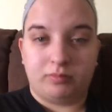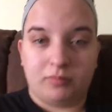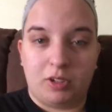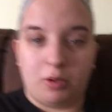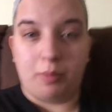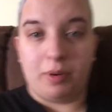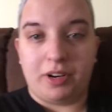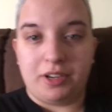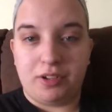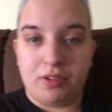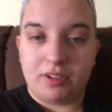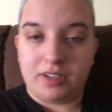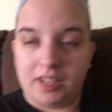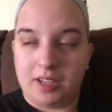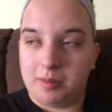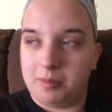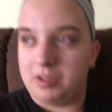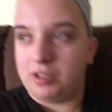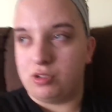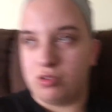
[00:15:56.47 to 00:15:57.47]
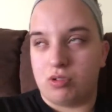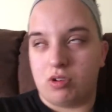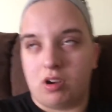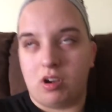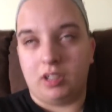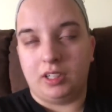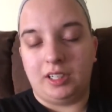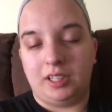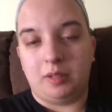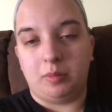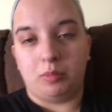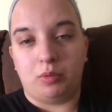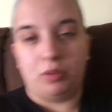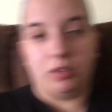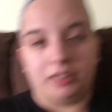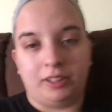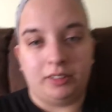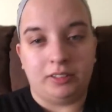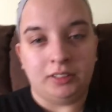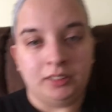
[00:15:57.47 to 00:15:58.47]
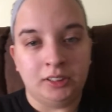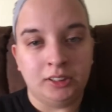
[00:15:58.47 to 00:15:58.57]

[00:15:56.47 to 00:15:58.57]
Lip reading: where you can't be strong anymore.